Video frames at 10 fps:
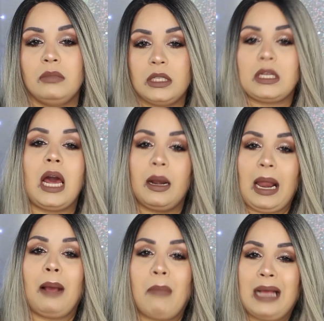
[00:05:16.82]
it's kind of
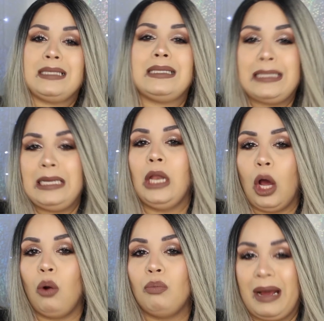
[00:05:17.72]
like my
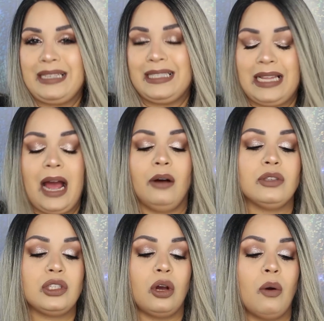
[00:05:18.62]
stilo, my style.
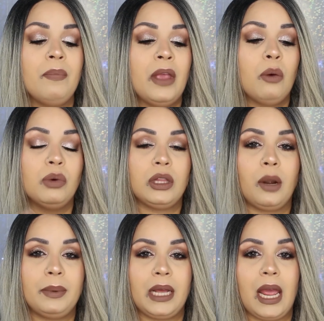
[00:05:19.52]
So with the
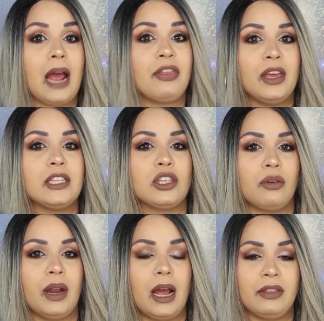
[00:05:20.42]
Urban Decay, I think it's
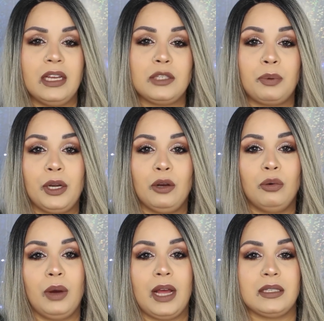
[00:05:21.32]
great. I think it's pretty
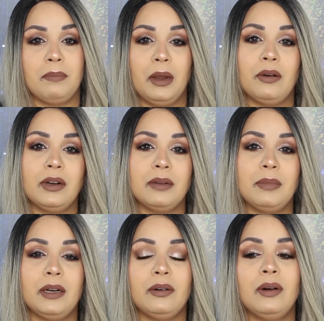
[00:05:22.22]
cool. It has a mirror in the
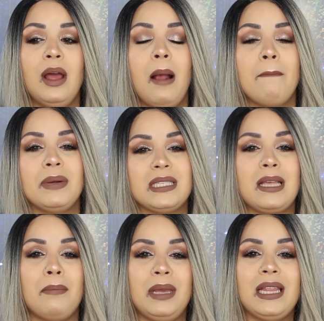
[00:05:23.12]
middle. But
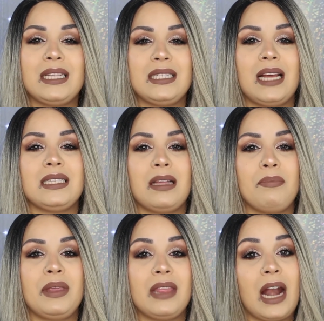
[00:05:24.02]
to me, that's not
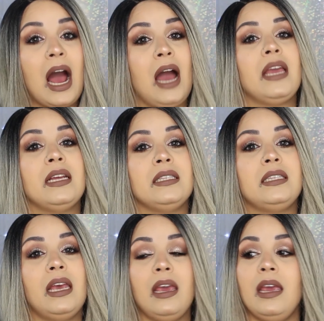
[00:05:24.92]
something that I can
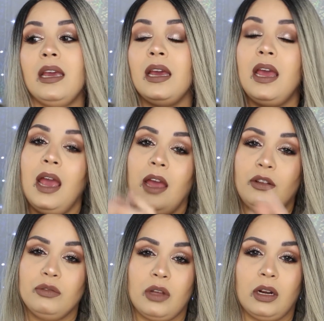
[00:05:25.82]
take
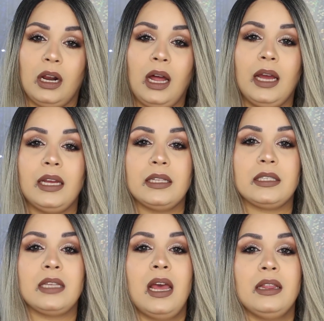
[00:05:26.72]
and use on
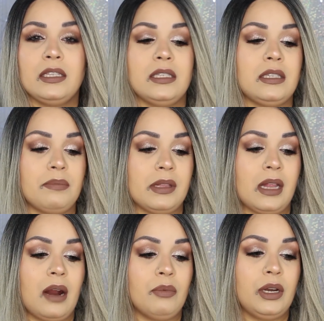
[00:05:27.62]
clients. This is something
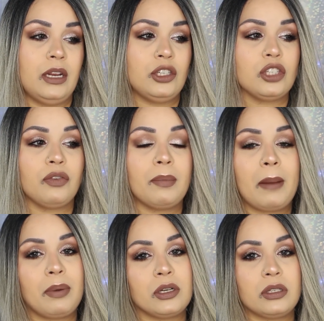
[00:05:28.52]
that I would need just for
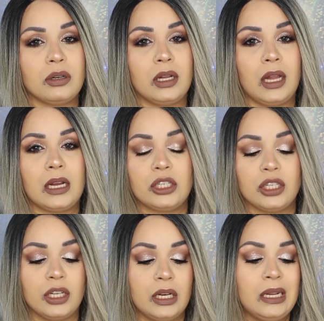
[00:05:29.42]
my personal
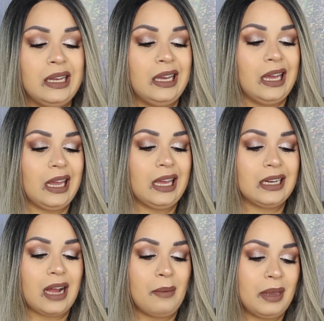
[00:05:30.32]
collection.
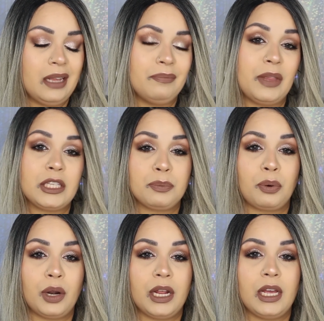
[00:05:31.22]
And I mean, it's
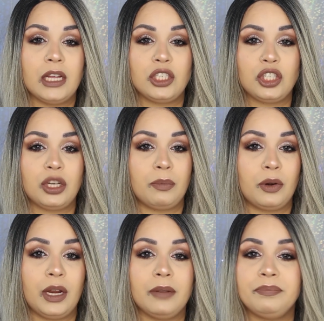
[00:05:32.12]
pretty, it's
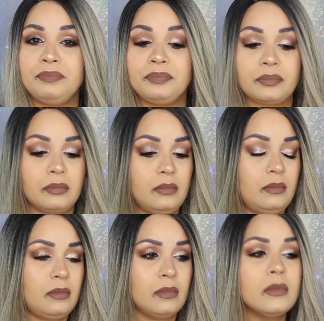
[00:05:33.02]
shimmery.
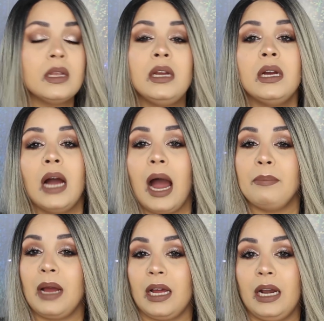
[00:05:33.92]

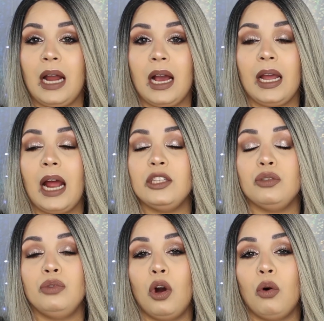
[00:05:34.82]
I'm not gonna knock it. I
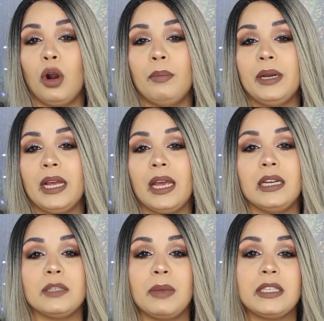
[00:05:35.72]
do know Urban Decay
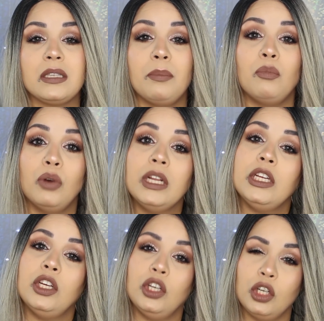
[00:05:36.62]
does make some
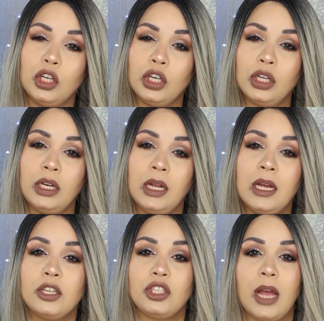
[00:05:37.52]
really good
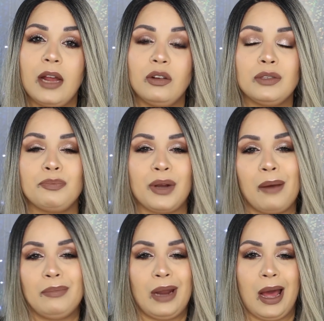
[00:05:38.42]
shadows, but
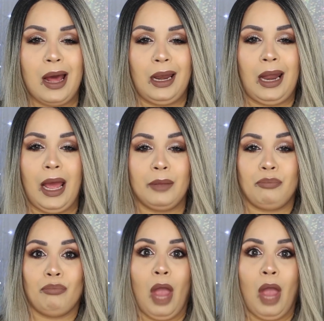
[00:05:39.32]
I'm not like,